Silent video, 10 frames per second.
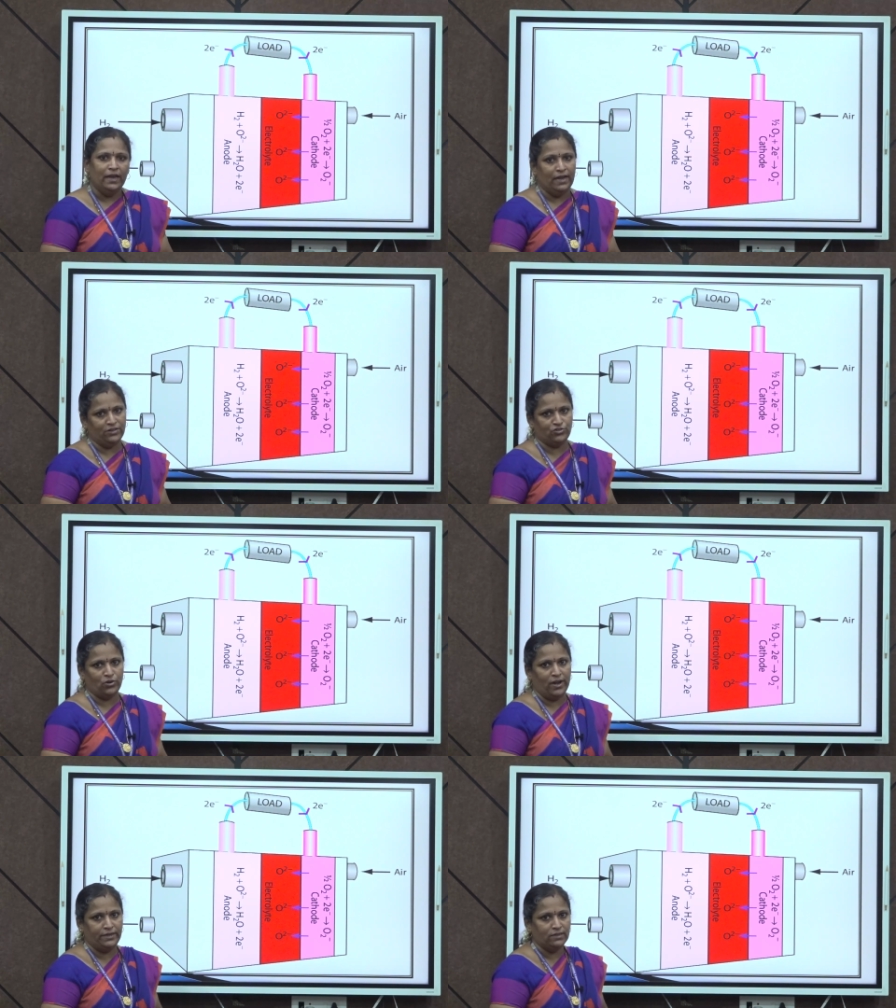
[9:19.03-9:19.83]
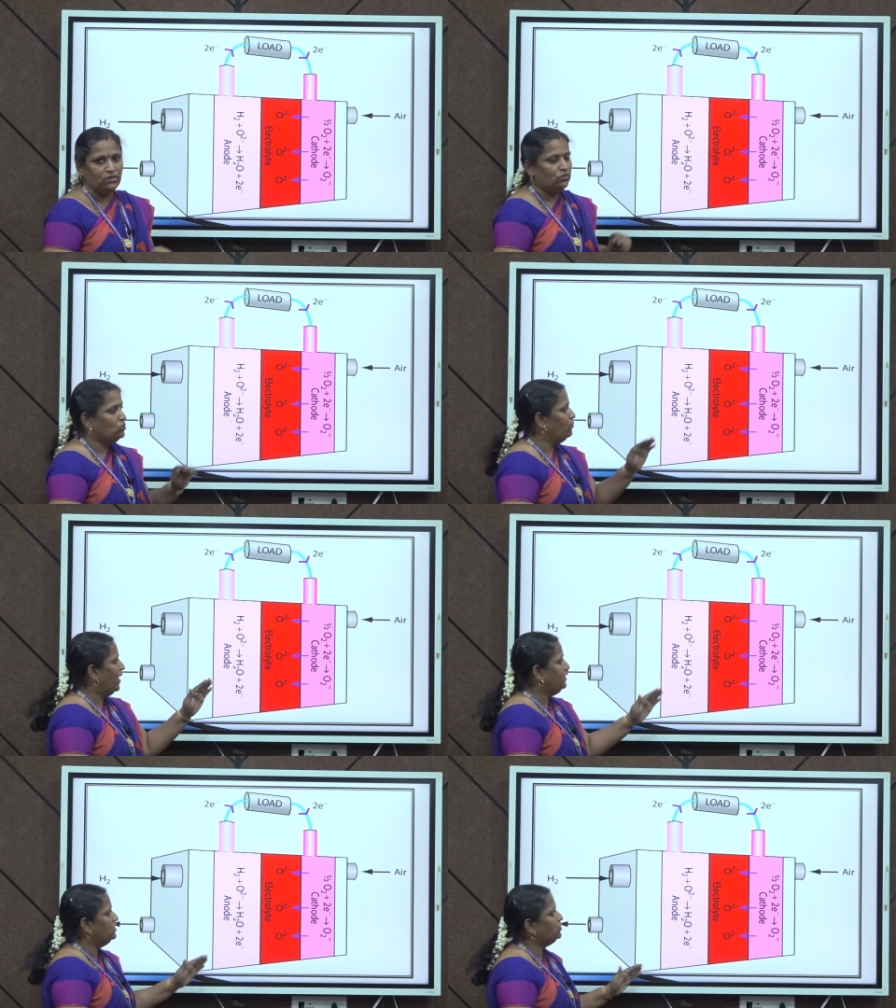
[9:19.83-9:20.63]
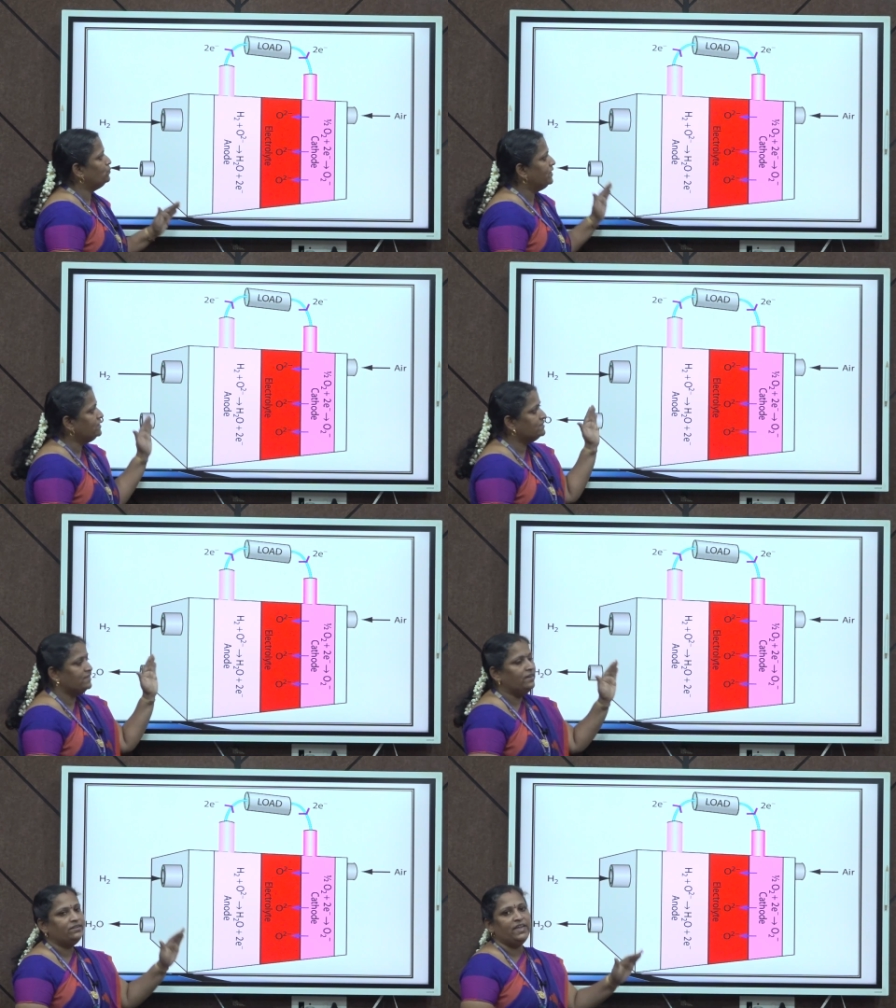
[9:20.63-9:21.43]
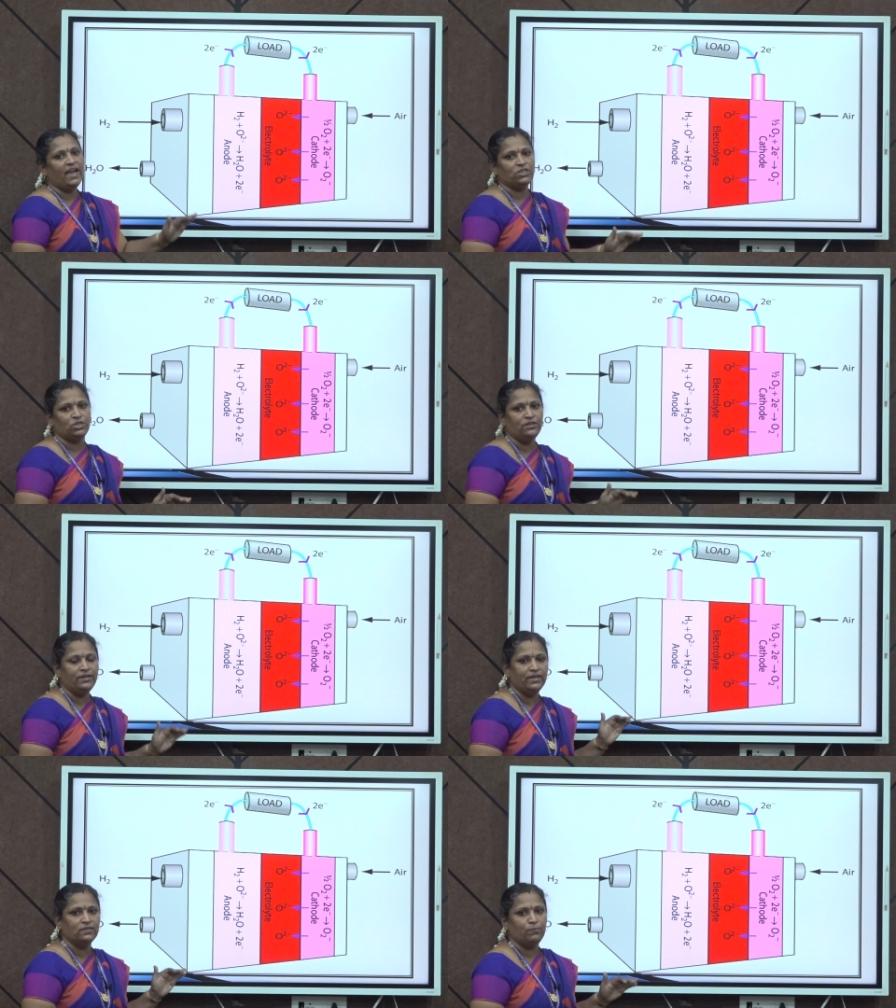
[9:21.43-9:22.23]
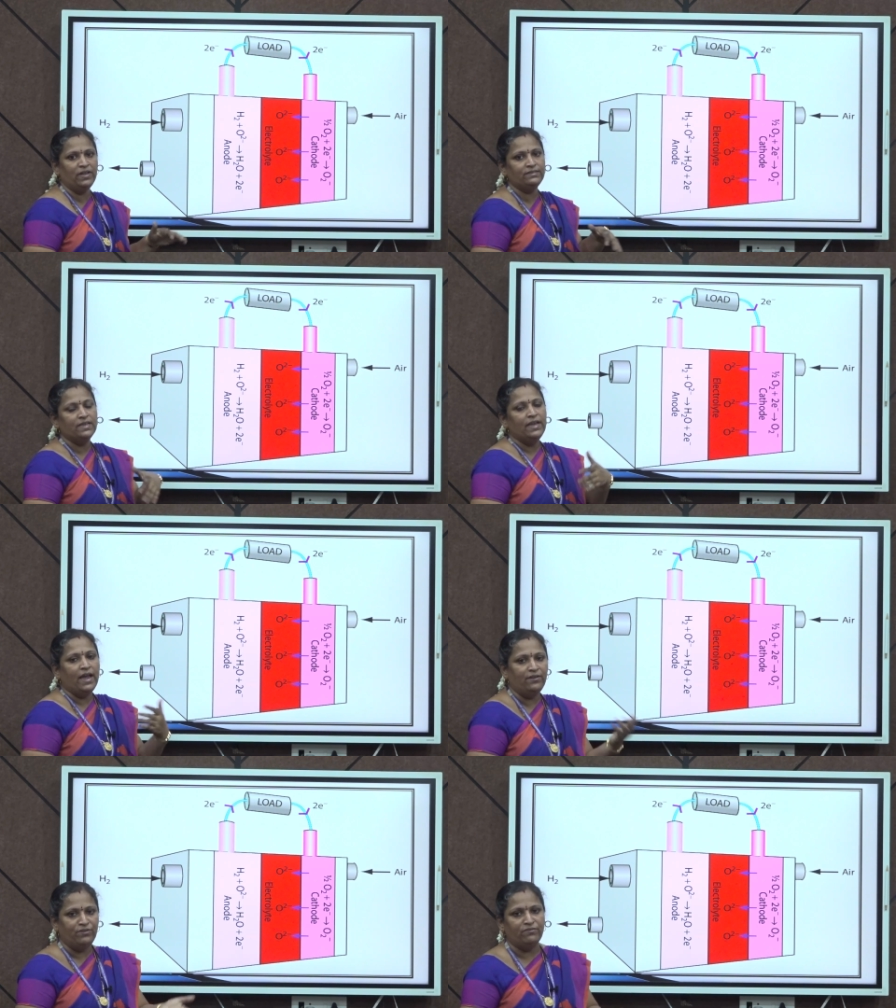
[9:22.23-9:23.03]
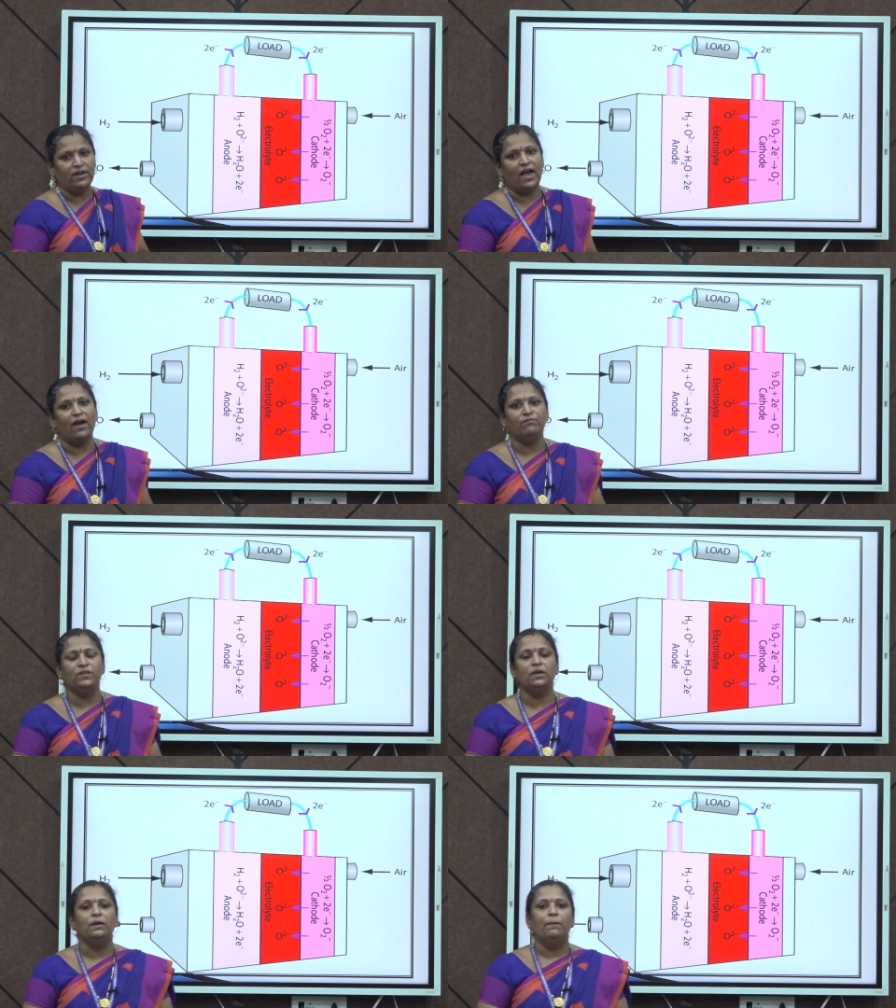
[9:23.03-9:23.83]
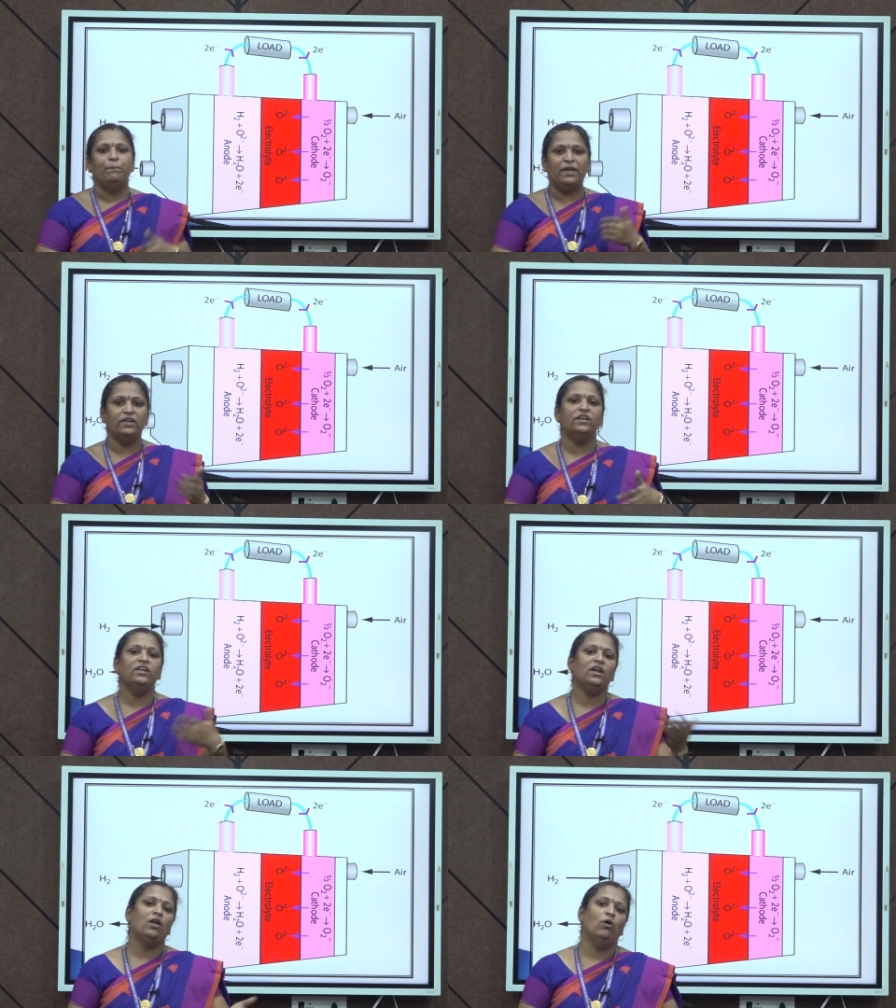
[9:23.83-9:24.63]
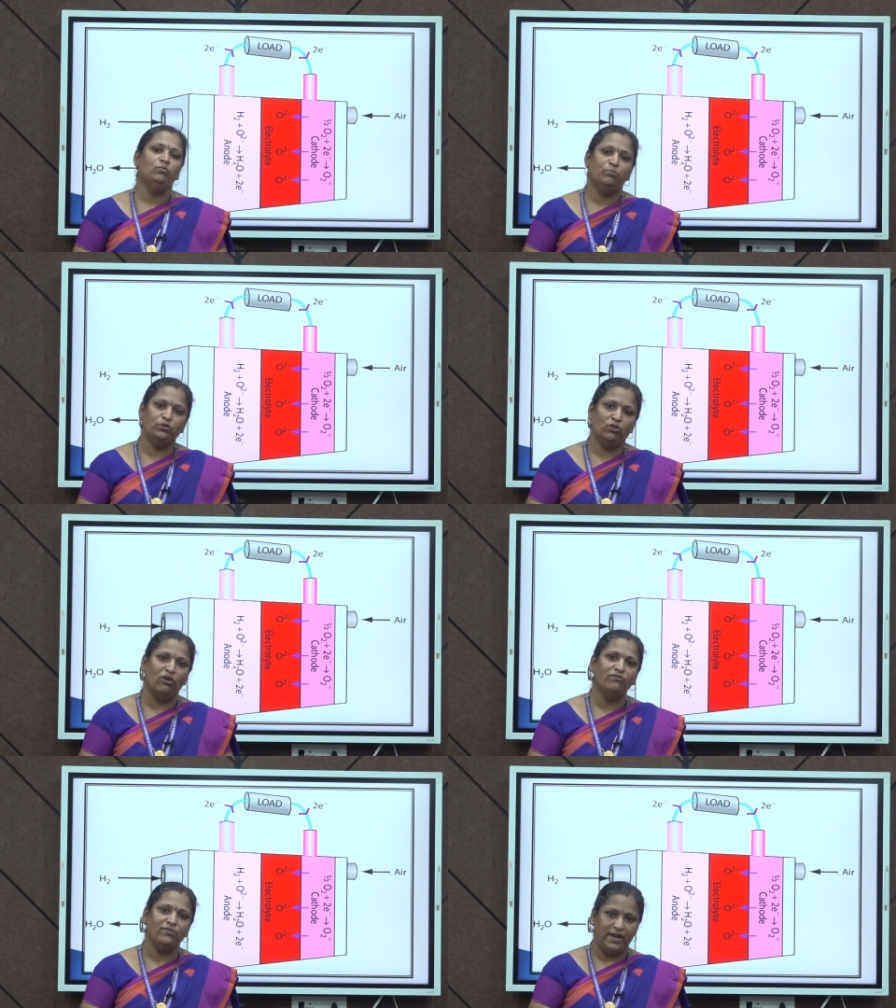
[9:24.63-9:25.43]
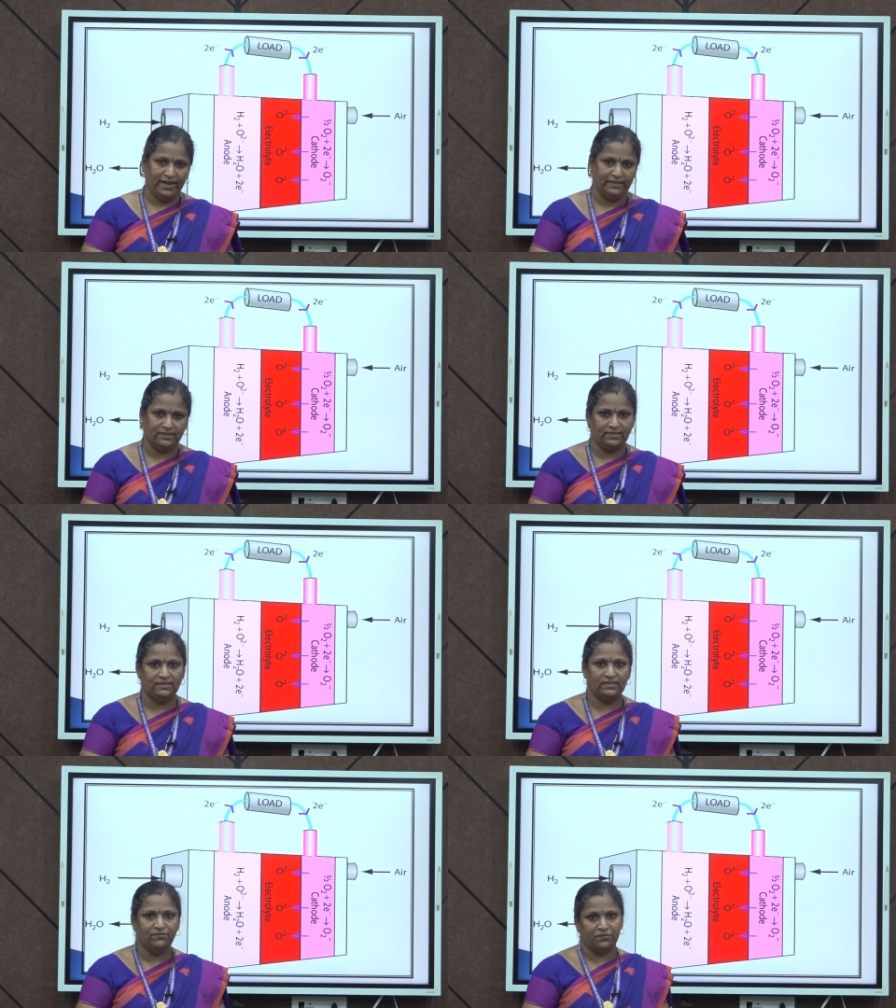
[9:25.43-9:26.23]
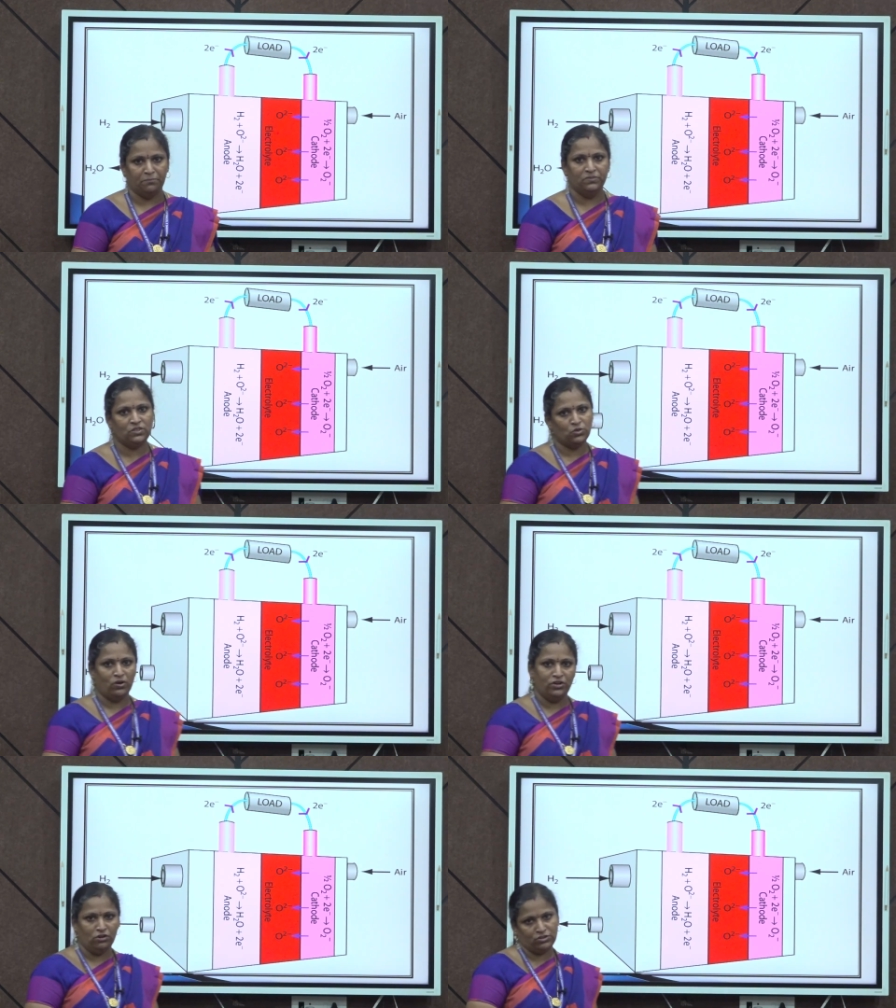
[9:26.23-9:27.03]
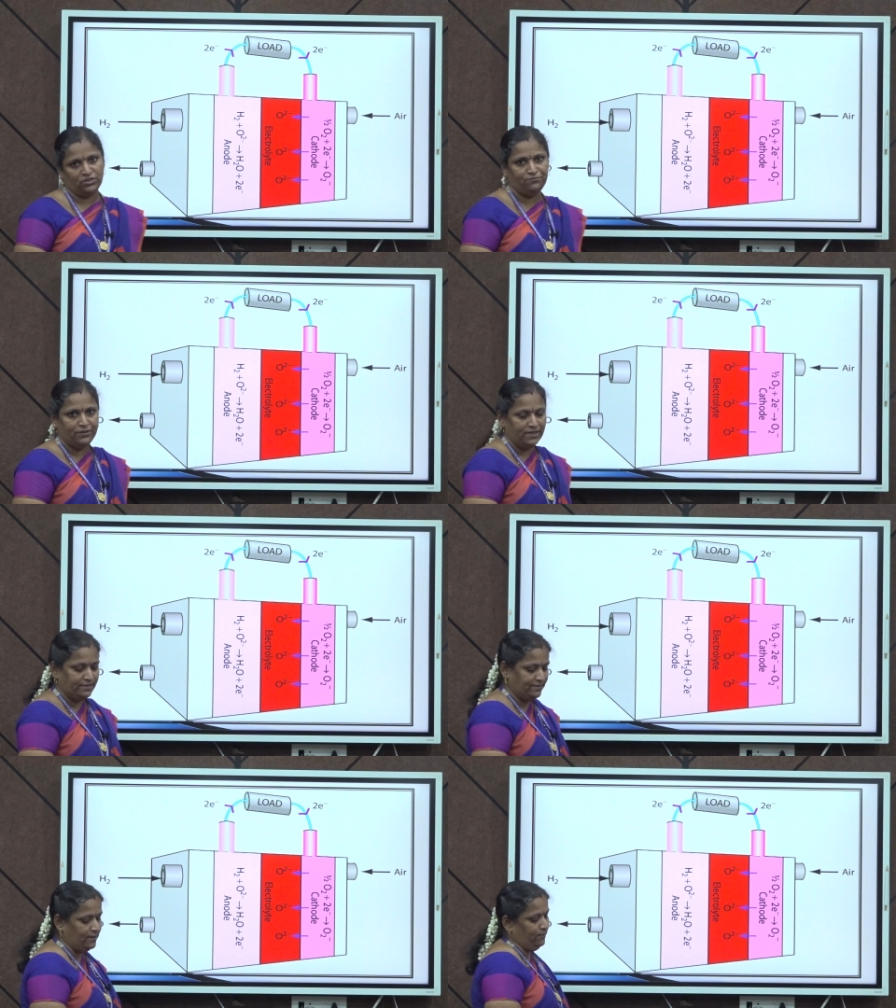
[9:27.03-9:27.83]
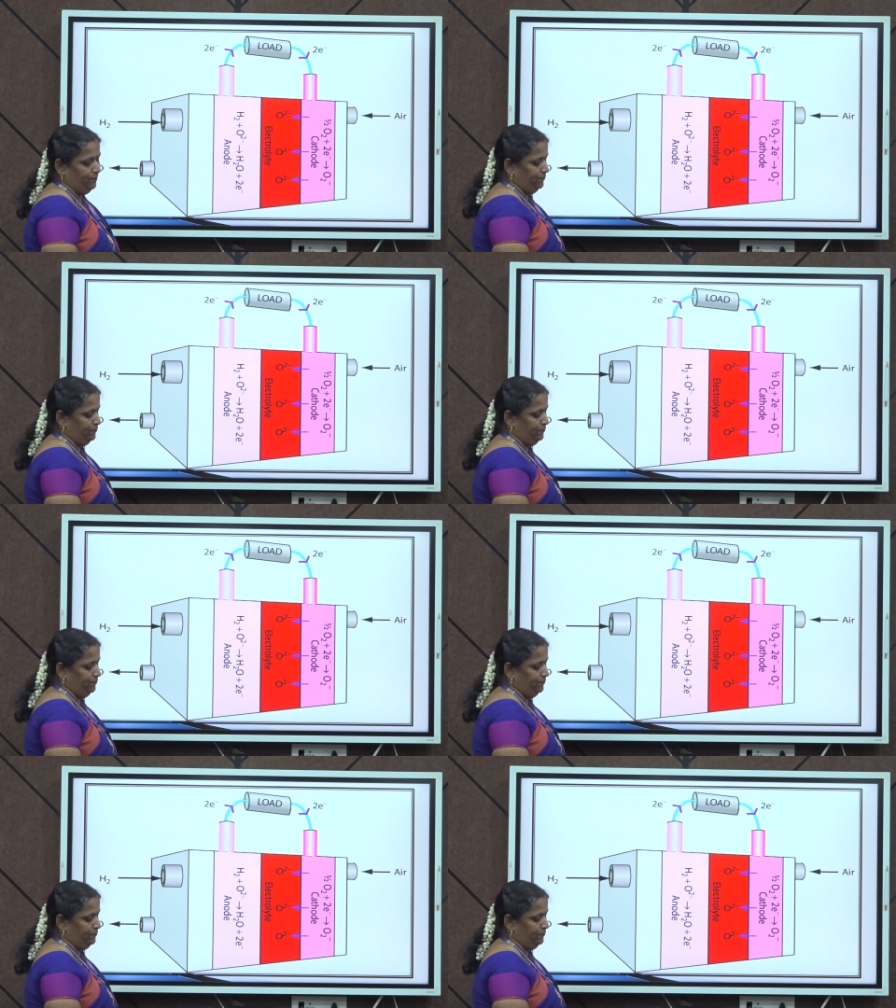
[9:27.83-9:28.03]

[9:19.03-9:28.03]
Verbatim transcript: electrolyte. So, by this way the cell reaction takes place and we will have the perennial output of electricity from the solid oxide fuel cell.